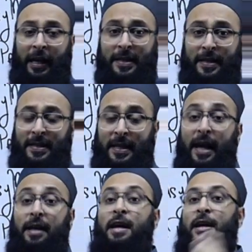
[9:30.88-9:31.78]
says
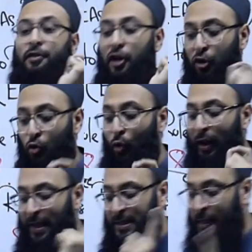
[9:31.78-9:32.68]
that the rule
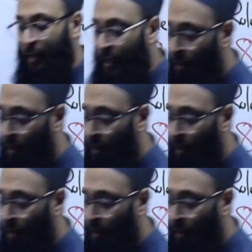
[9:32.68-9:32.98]
is clear.